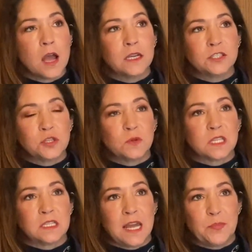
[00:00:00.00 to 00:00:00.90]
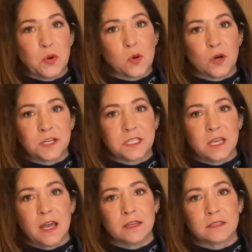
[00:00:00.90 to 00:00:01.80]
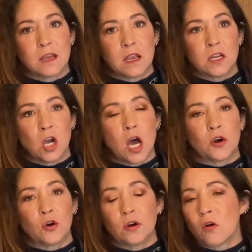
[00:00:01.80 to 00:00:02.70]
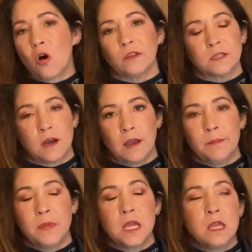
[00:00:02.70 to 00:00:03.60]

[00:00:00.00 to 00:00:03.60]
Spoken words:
she was the type of horse that got hurt all the time.